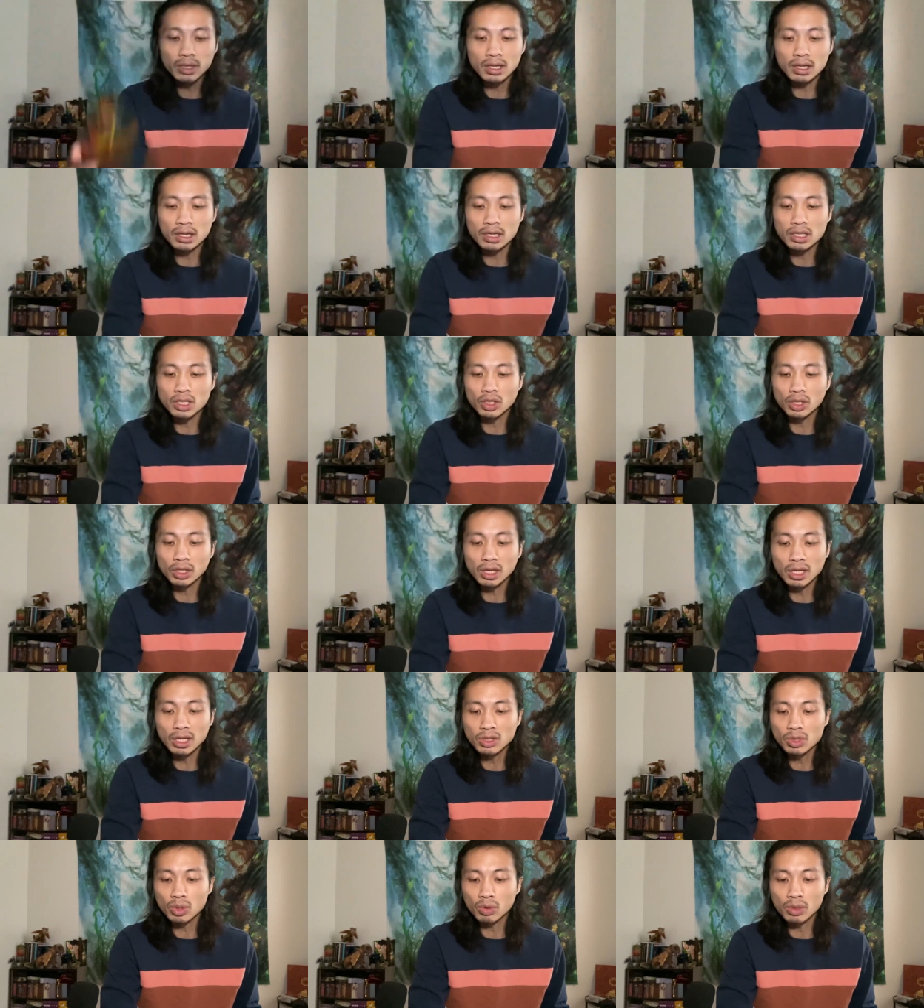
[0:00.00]
here is
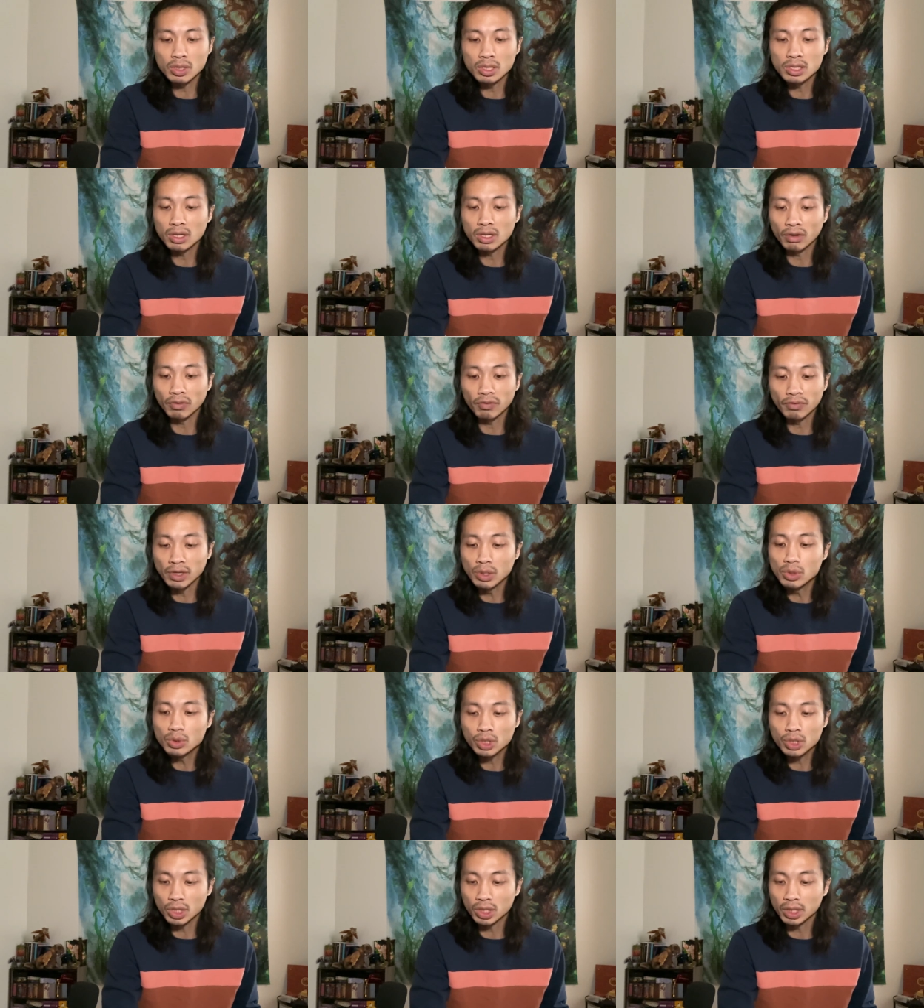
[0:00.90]
looking towards their
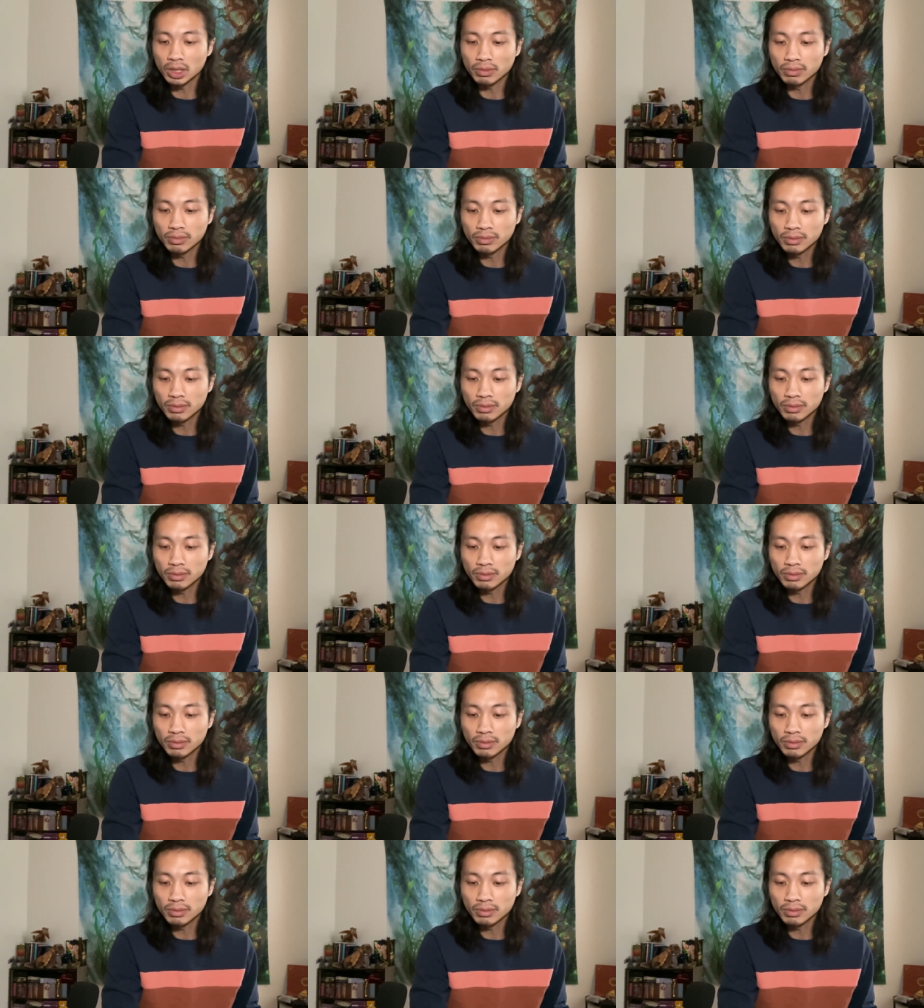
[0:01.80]
future.